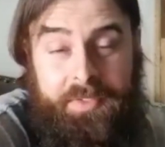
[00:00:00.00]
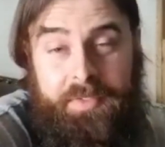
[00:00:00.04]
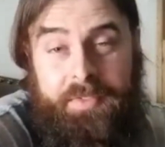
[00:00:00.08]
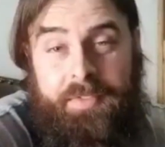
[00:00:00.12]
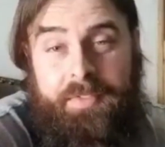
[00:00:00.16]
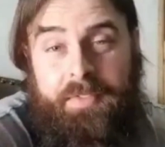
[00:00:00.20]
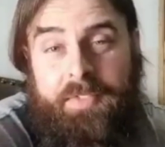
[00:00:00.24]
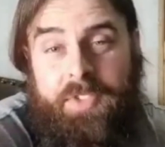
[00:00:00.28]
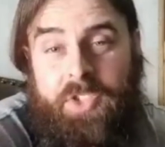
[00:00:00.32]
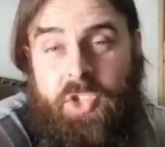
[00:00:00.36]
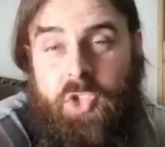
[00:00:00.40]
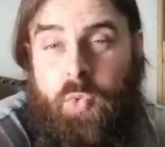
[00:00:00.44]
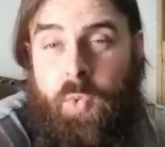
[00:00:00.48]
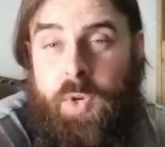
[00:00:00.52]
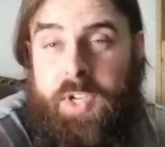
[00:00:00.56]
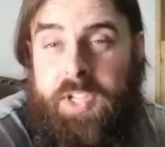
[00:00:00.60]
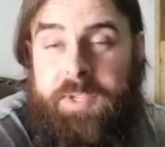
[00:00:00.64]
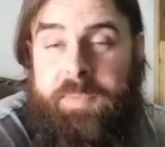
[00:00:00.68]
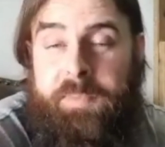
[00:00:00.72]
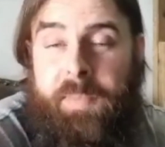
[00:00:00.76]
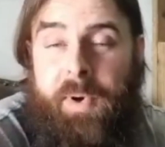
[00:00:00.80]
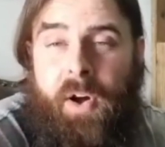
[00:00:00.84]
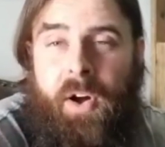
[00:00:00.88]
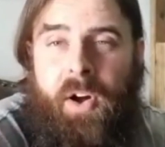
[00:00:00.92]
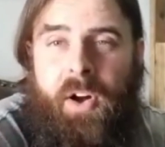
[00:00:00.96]
Swiss
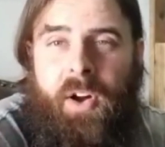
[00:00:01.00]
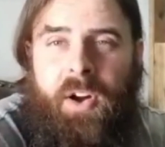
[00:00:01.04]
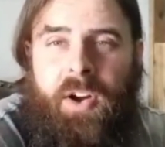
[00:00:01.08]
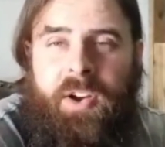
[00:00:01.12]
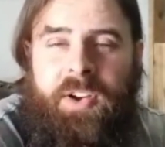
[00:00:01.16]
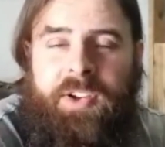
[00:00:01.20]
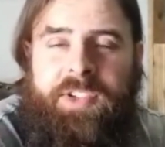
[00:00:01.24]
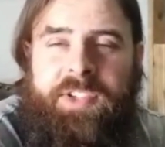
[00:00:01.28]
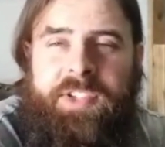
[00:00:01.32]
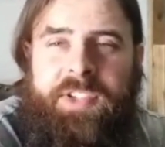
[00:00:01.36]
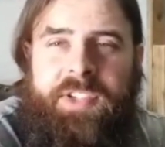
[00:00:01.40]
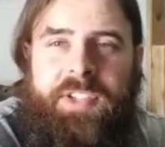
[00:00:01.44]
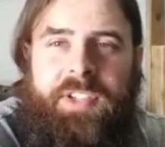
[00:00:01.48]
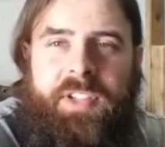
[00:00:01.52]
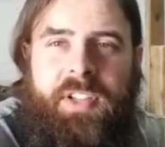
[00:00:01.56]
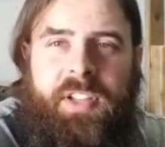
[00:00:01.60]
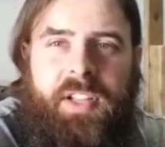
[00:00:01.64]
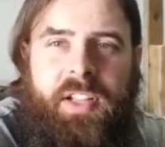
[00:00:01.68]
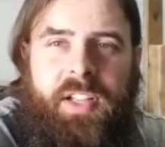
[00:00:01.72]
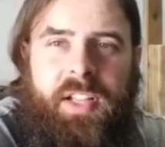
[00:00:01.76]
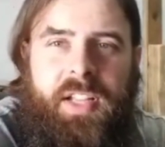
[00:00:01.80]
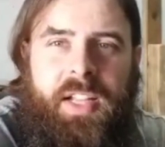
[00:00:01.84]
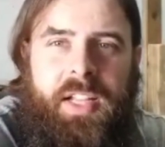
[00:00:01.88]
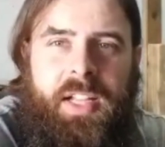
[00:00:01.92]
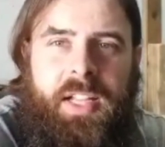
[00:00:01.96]
bars.
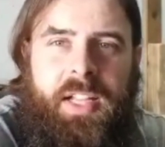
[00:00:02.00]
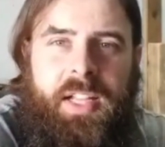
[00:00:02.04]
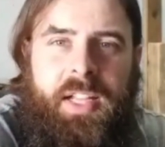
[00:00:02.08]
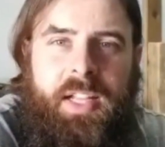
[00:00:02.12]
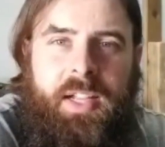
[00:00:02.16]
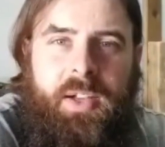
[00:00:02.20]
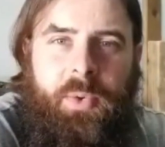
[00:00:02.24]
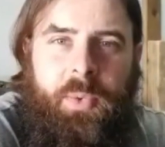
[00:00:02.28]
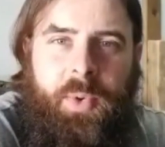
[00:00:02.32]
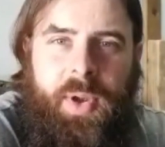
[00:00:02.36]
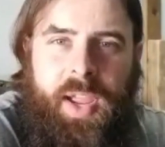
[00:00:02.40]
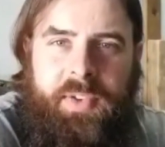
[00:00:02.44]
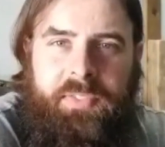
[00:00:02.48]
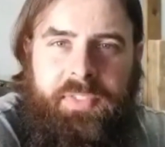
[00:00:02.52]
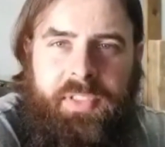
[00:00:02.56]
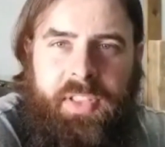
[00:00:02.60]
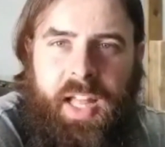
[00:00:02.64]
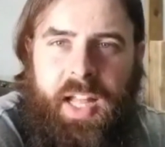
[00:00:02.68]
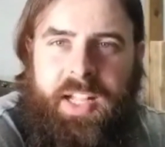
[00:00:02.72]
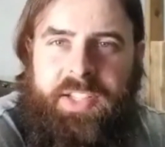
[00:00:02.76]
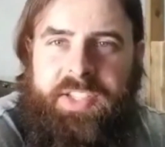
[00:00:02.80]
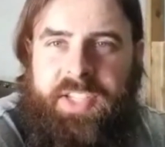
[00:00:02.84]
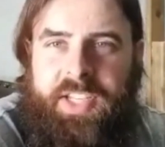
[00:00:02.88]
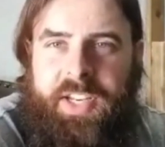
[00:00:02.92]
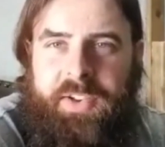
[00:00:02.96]
We have
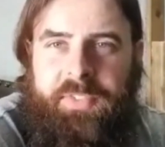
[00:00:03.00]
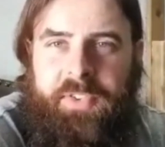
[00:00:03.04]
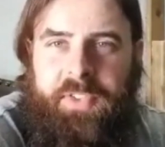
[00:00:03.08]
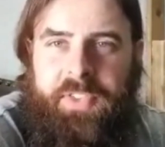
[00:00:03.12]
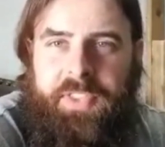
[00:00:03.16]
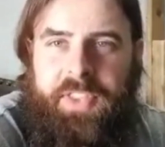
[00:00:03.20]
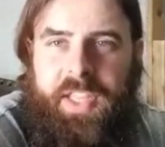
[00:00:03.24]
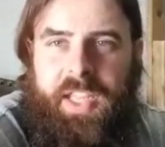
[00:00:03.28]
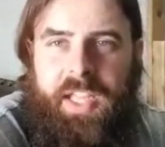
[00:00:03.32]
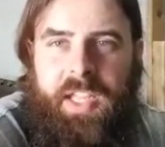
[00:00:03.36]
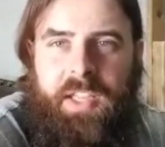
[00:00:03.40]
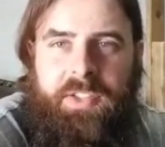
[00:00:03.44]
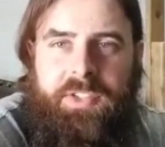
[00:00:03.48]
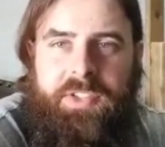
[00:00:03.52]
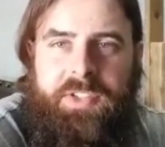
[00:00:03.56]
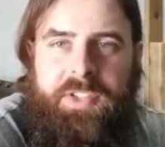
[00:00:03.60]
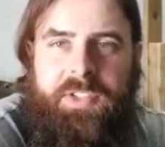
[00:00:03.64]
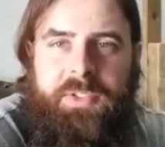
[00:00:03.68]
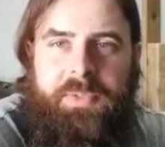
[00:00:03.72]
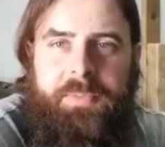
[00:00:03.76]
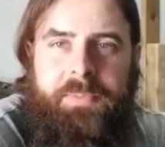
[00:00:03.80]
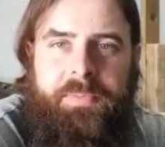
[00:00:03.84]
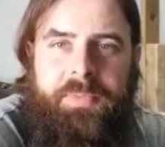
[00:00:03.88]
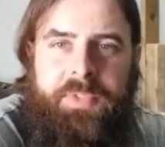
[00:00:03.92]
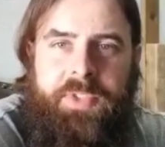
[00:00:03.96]
lots of different things.
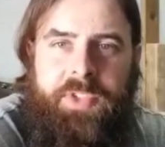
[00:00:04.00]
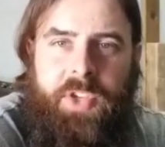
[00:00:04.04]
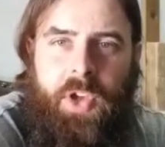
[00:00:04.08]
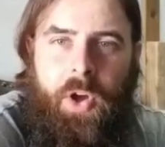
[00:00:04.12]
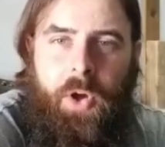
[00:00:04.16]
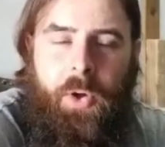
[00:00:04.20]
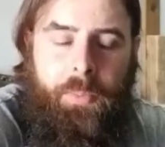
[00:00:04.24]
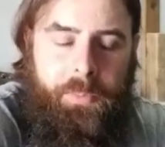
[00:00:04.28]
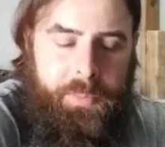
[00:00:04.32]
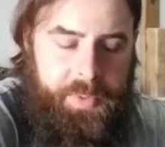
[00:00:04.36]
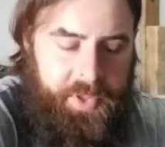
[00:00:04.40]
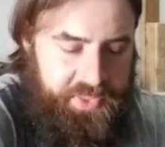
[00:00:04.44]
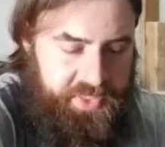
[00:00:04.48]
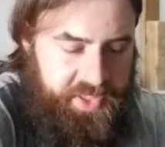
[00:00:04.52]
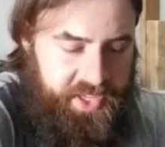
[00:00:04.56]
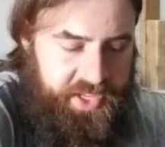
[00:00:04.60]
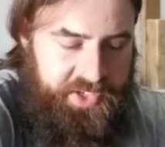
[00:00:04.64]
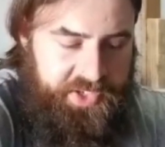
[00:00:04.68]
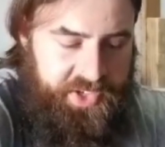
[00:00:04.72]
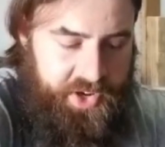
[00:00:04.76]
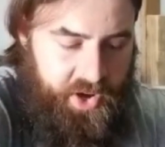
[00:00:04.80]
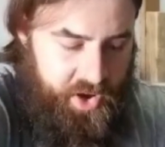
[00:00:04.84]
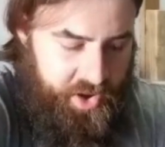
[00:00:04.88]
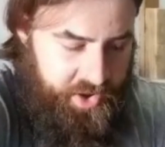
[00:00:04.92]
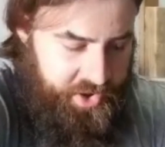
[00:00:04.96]
So, but
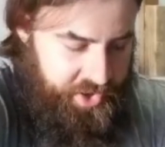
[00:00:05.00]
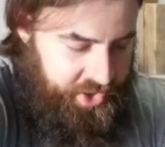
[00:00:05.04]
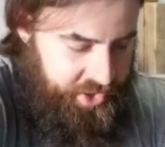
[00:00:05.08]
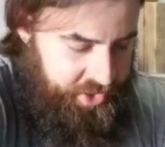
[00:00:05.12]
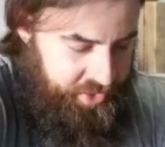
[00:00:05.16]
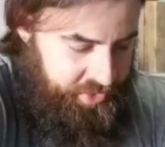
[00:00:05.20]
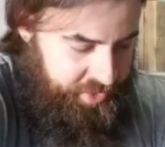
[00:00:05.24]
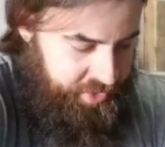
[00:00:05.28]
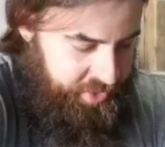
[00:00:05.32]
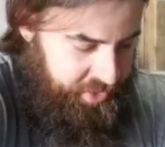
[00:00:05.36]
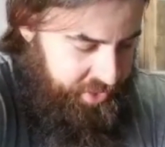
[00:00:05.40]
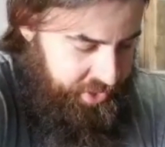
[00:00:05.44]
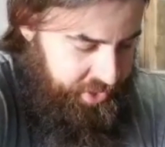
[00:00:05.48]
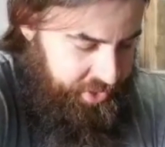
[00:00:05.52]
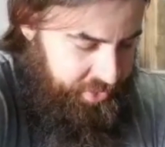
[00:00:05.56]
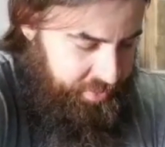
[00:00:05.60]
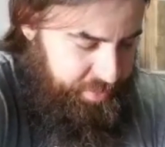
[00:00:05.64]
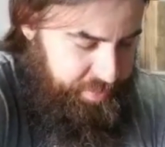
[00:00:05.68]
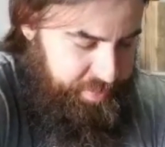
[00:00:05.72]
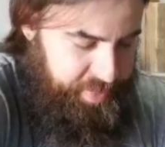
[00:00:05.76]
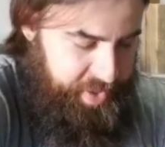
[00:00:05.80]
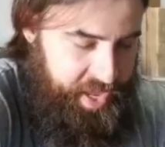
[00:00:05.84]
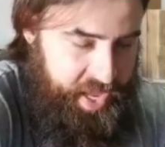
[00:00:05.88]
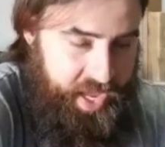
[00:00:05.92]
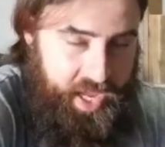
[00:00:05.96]
these are your
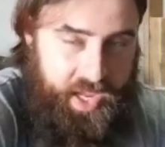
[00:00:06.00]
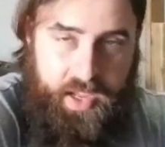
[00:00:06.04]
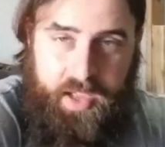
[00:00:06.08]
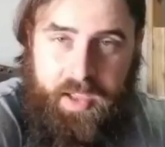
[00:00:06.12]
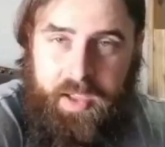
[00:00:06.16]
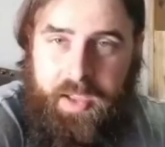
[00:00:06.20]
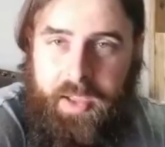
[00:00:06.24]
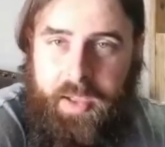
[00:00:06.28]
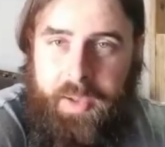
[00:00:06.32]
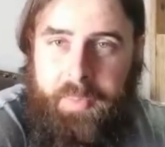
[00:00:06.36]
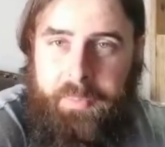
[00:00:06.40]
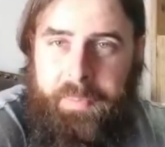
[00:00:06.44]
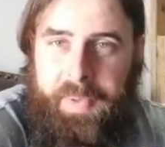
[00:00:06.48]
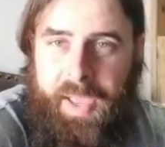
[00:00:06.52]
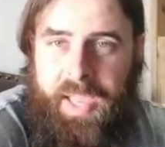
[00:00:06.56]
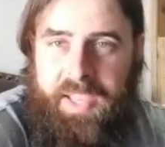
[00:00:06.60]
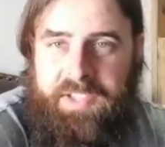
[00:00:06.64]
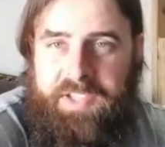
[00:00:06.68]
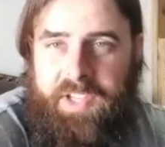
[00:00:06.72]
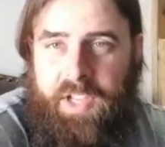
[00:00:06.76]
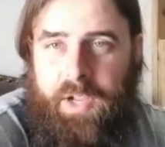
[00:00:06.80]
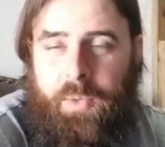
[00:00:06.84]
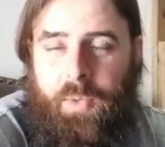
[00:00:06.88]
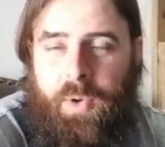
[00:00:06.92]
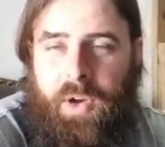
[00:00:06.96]
big
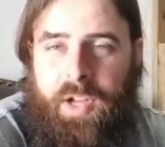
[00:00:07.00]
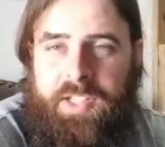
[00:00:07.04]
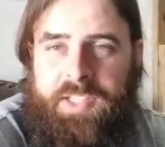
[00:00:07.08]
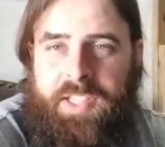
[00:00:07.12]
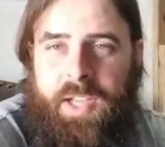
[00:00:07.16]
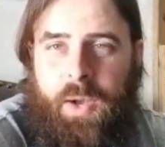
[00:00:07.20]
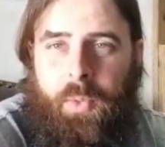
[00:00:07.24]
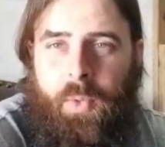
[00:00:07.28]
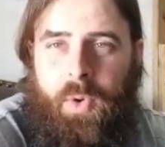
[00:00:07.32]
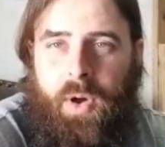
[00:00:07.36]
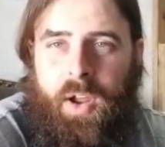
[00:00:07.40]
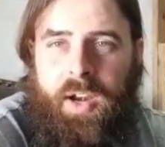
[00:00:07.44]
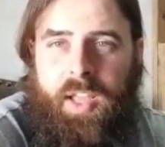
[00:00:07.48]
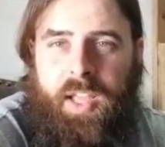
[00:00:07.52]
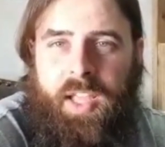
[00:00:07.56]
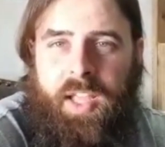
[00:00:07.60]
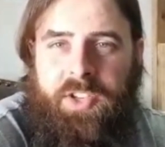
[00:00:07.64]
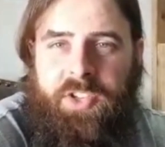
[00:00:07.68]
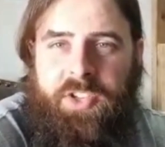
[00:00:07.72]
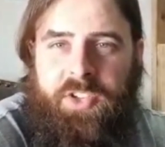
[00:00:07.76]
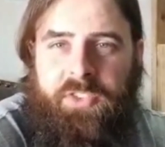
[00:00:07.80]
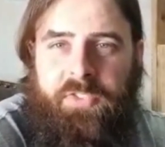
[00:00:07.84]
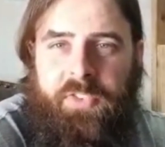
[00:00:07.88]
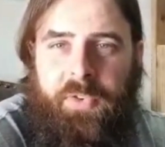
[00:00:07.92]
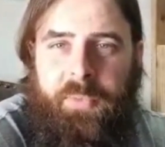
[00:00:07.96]
basic ones I want to get
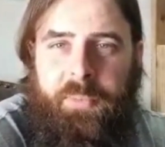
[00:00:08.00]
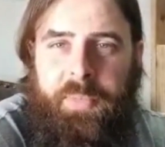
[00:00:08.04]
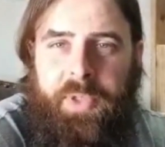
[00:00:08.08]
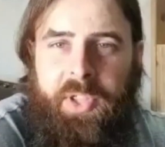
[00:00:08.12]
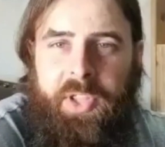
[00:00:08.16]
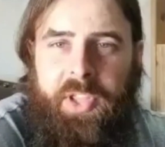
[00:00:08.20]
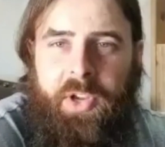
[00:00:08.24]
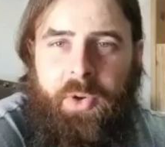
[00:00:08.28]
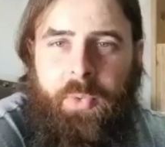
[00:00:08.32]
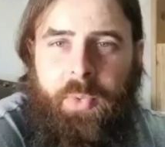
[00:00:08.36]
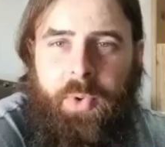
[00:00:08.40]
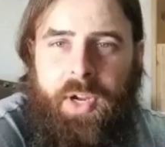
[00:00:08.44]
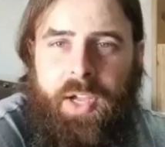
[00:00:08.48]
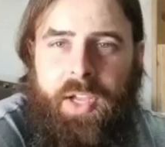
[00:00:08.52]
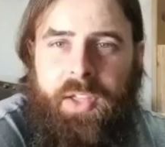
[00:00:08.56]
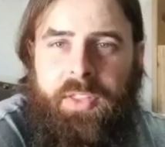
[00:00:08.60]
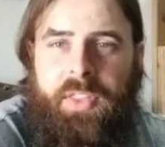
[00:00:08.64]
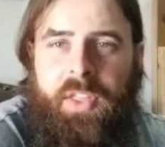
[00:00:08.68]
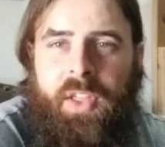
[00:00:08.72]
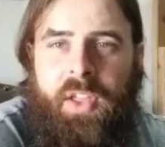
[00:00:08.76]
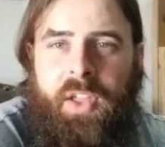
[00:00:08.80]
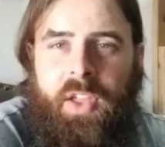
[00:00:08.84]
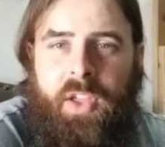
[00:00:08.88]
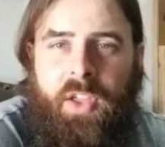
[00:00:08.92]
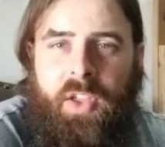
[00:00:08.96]
you familiar with,
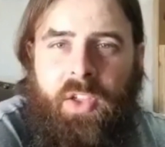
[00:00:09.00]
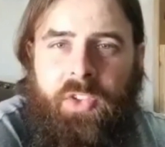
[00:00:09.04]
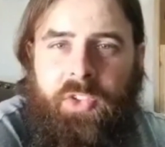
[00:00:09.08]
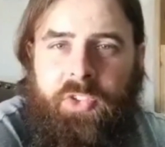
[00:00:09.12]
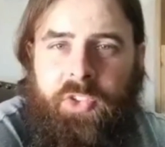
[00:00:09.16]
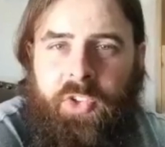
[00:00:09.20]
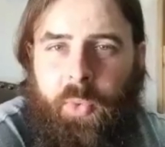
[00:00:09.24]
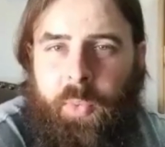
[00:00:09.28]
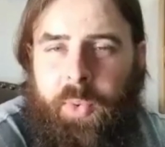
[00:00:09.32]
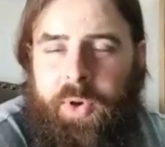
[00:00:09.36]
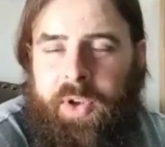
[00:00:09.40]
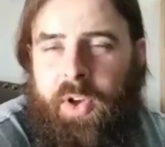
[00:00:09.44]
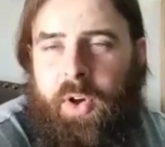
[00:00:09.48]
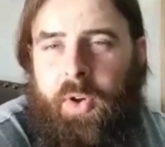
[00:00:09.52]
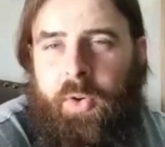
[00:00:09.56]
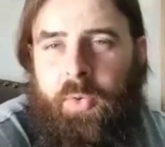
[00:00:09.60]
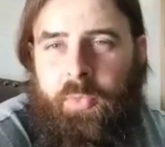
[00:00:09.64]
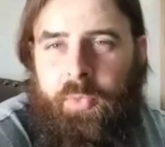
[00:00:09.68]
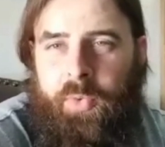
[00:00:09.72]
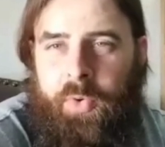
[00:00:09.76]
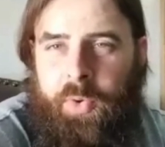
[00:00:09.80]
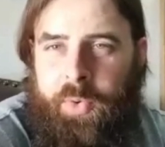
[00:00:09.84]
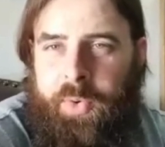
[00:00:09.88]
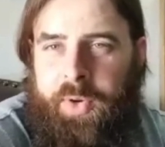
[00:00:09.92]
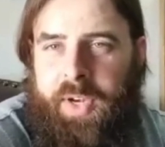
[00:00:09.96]
so we don't
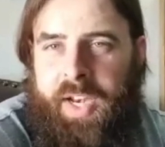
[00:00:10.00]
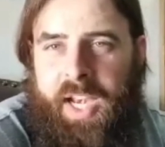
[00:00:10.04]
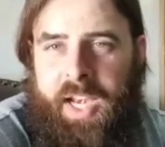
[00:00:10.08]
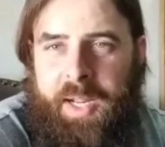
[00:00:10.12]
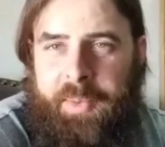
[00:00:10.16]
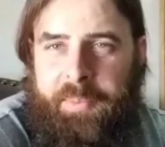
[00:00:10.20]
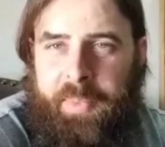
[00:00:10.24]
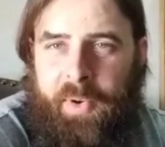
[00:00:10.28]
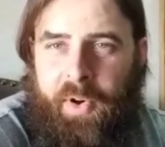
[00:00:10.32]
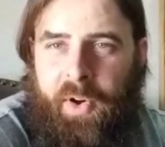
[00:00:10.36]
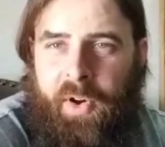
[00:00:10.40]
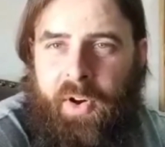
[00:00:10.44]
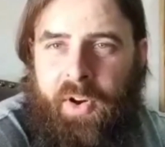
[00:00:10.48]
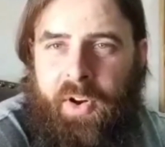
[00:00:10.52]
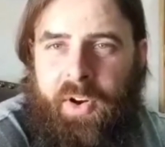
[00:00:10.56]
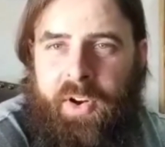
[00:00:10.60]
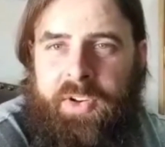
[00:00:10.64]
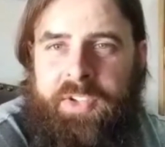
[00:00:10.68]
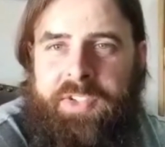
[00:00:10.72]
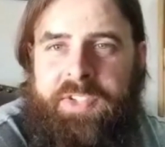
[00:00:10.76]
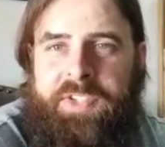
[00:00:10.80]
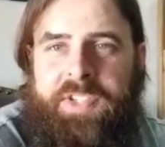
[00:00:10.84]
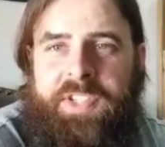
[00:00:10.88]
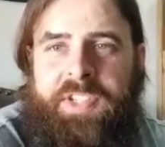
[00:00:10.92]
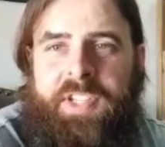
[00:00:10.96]
ruin any bars